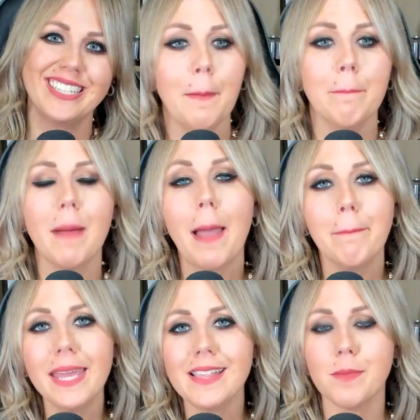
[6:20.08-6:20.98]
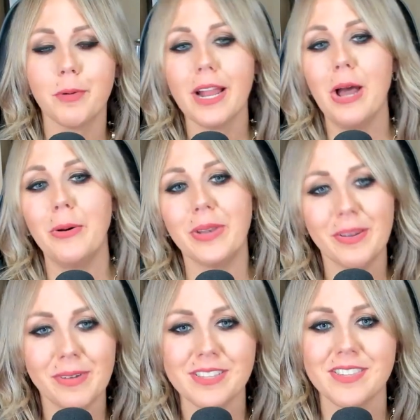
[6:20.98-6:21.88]
My Beats Brown
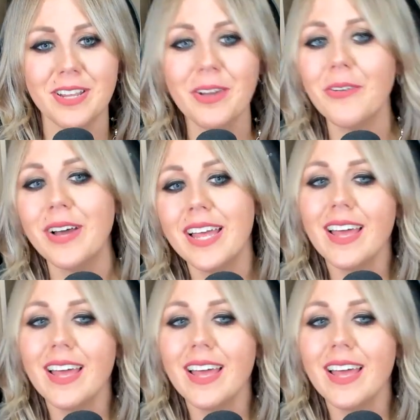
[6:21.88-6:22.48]
wants to know